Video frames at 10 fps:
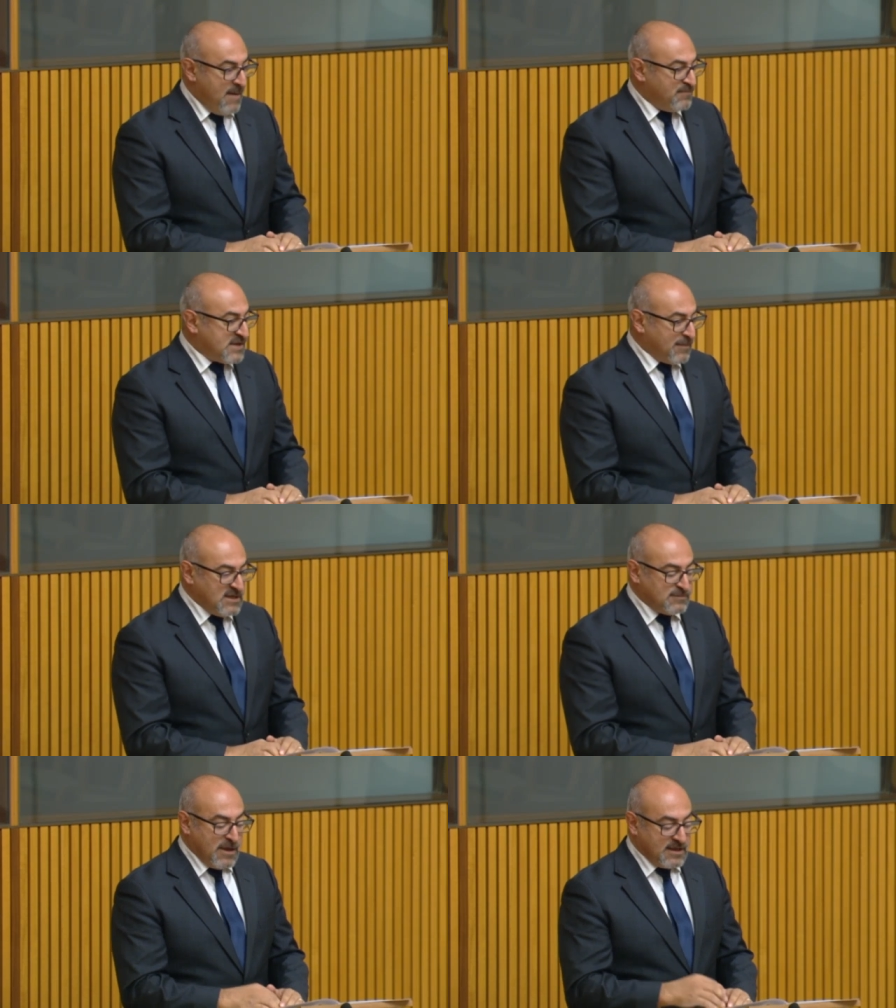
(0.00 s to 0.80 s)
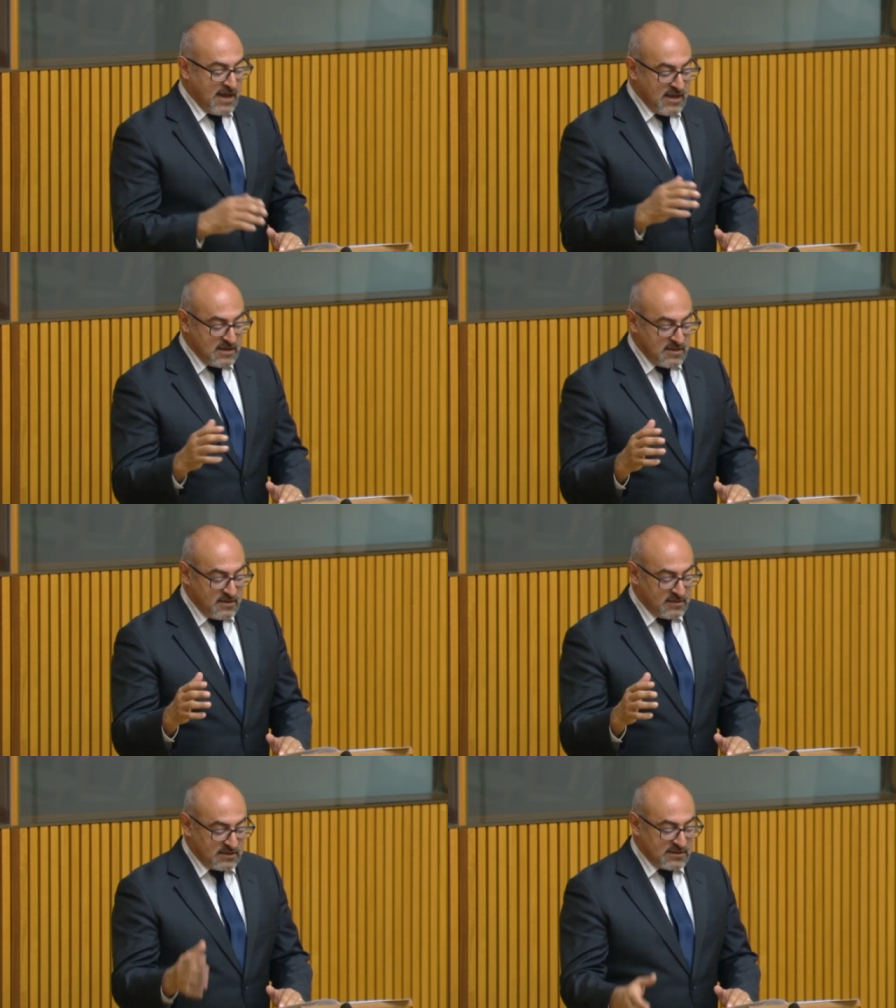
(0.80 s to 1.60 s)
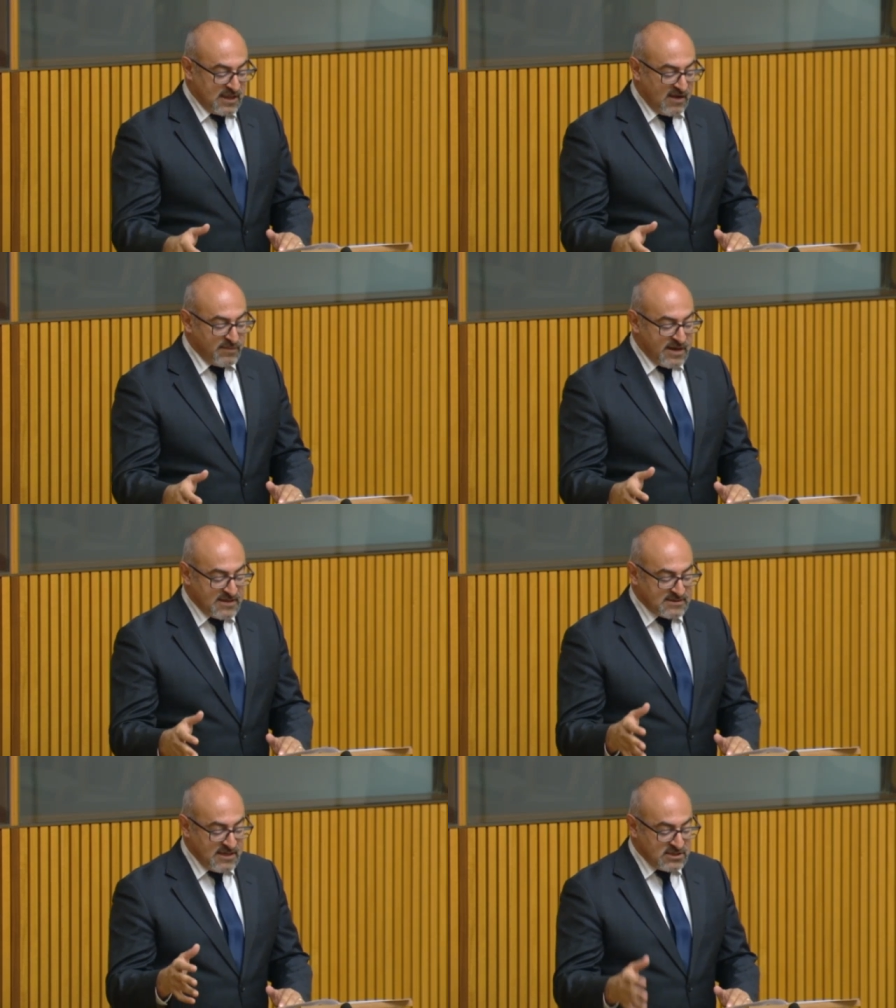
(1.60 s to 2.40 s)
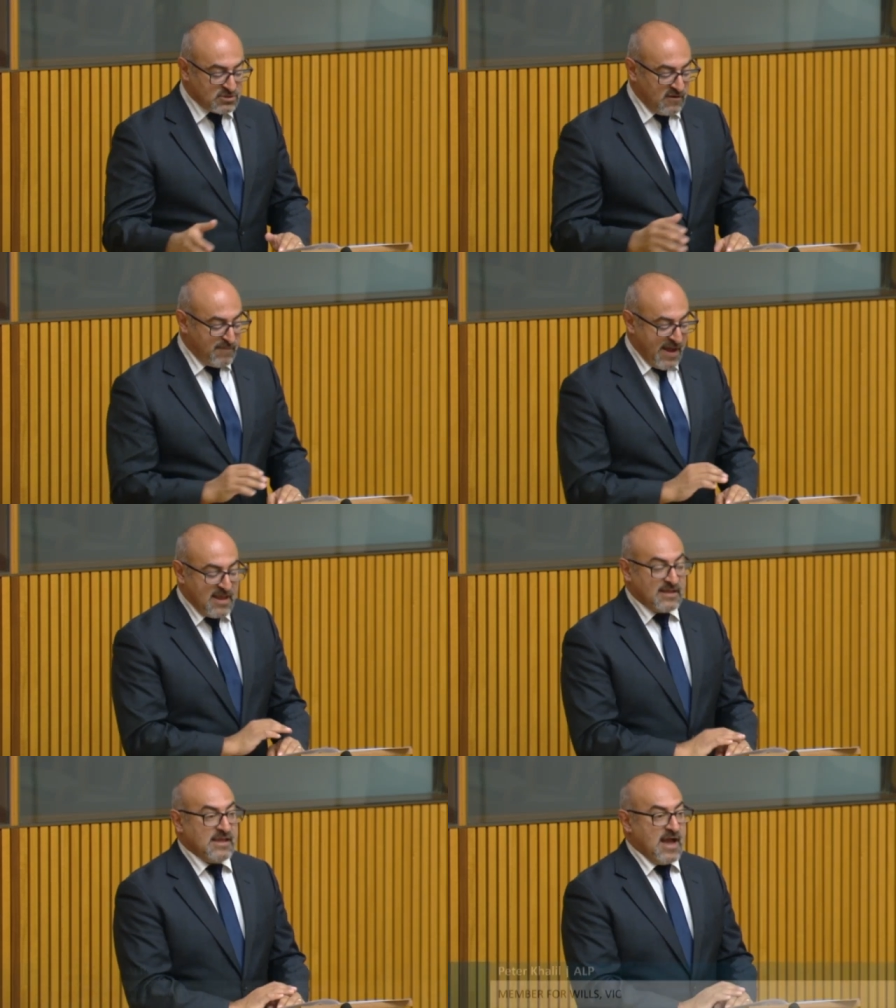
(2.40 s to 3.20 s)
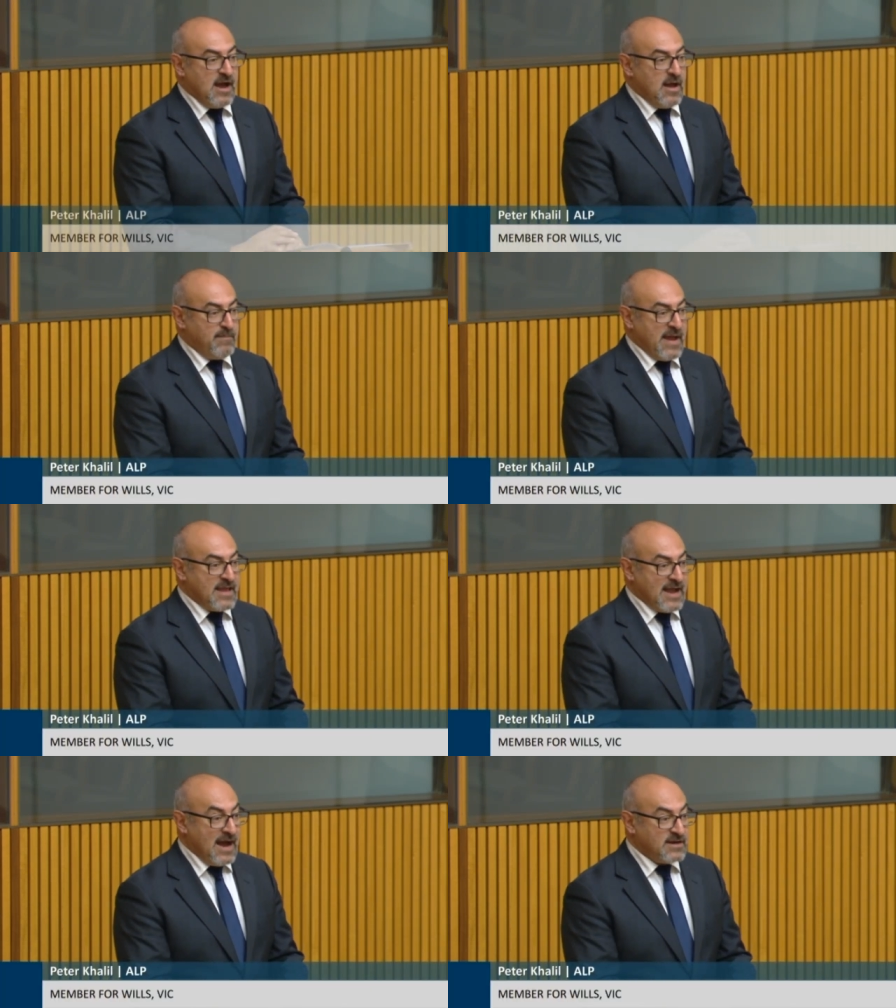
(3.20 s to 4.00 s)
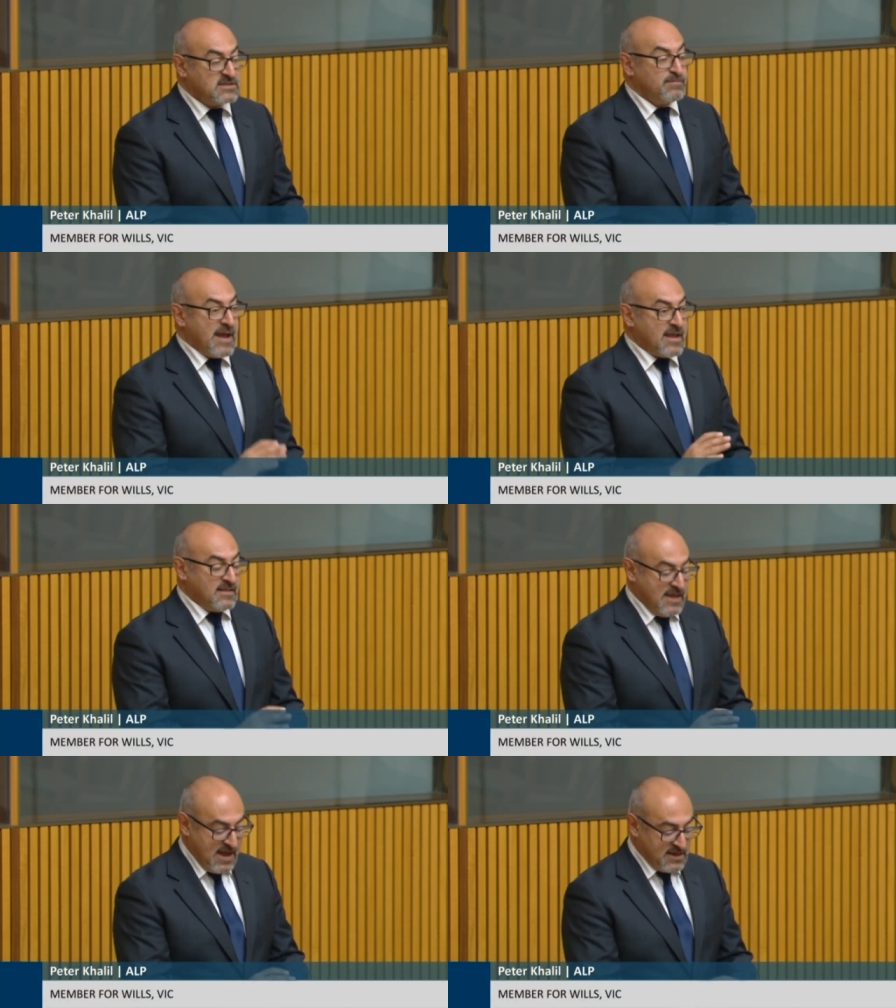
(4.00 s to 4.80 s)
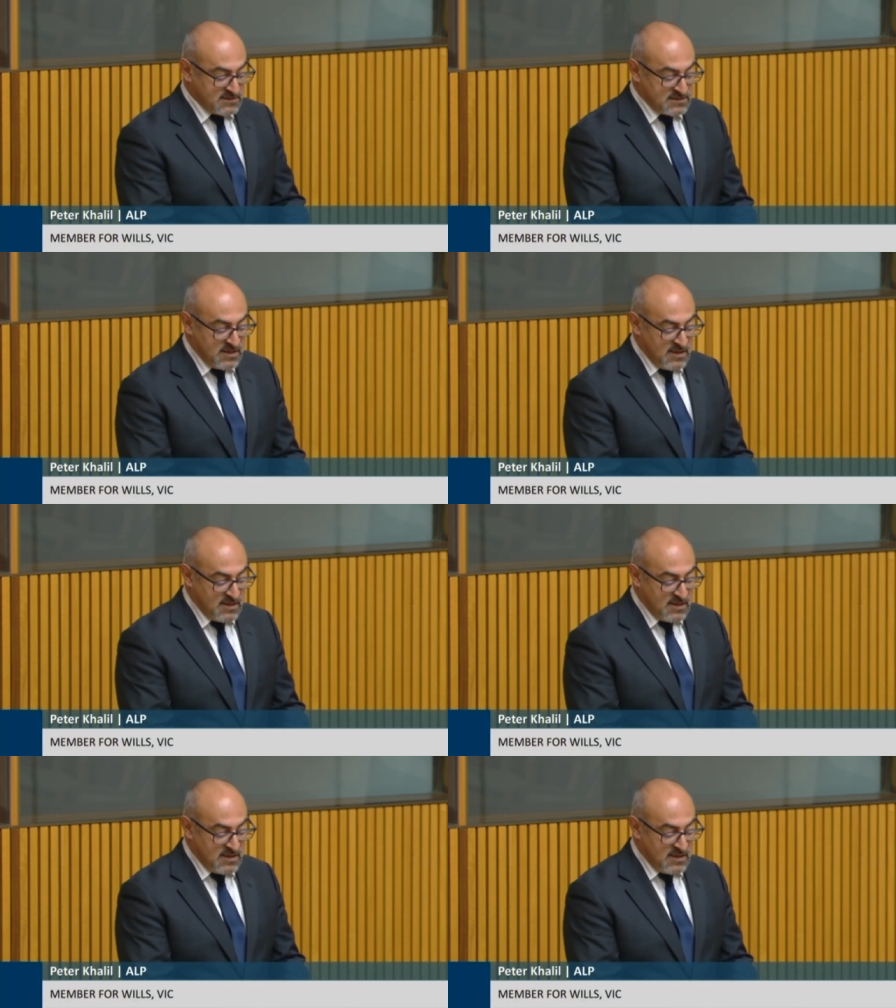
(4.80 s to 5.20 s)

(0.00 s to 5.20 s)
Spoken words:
Deputy Speaker, the government has a history of backing artists, backing the arts.